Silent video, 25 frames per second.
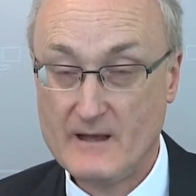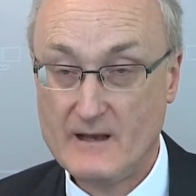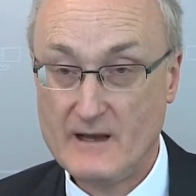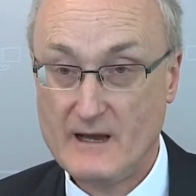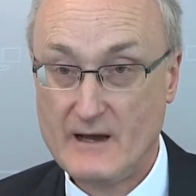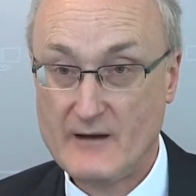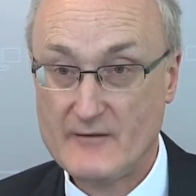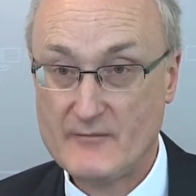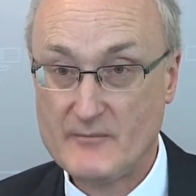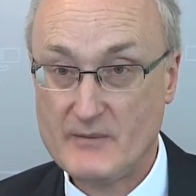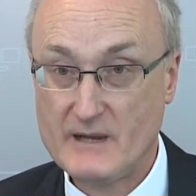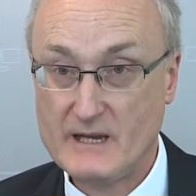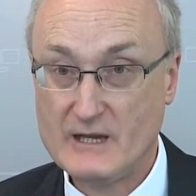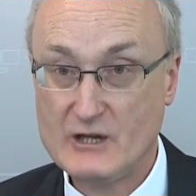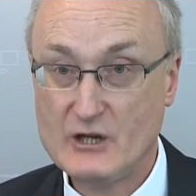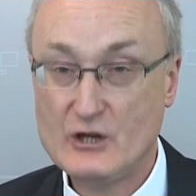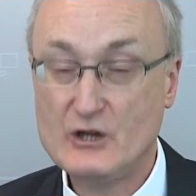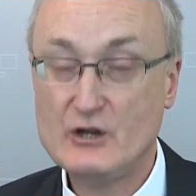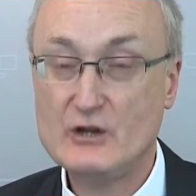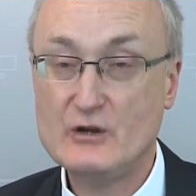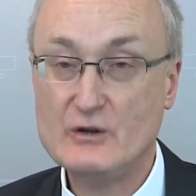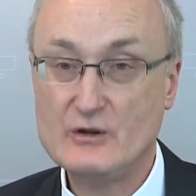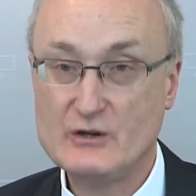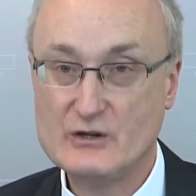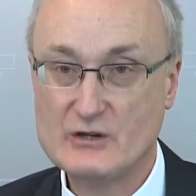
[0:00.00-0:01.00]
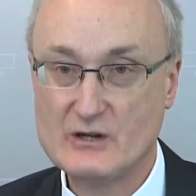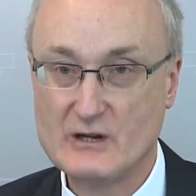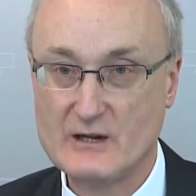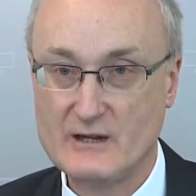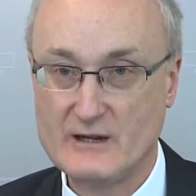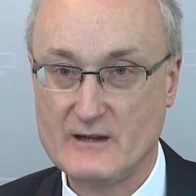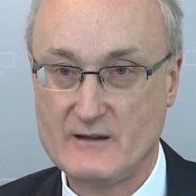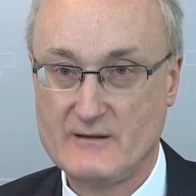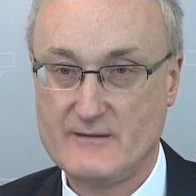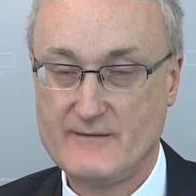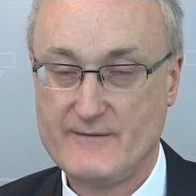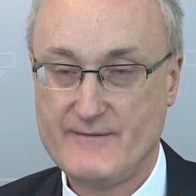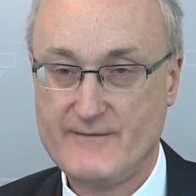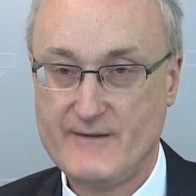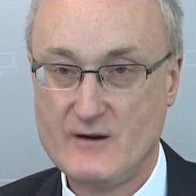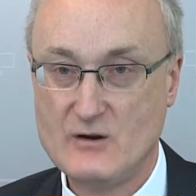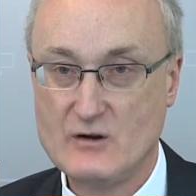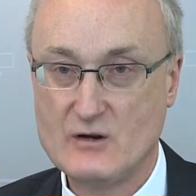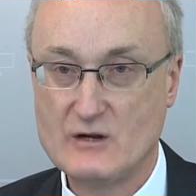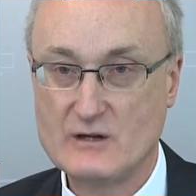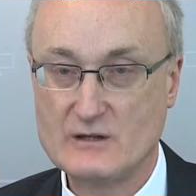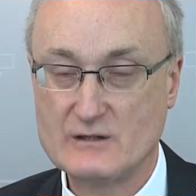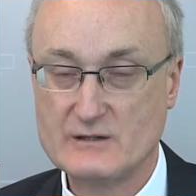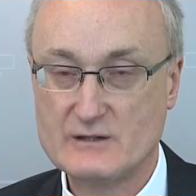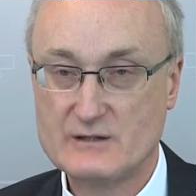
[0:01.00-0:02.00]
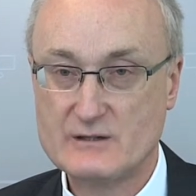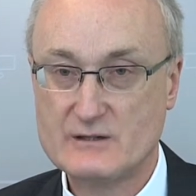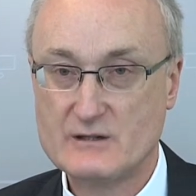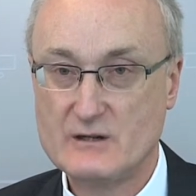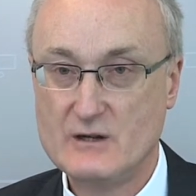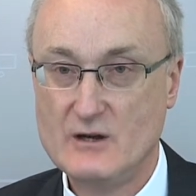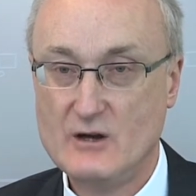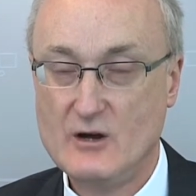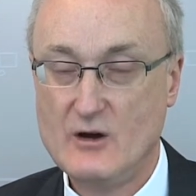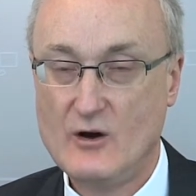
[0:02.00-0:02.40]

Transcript: have been hugely focused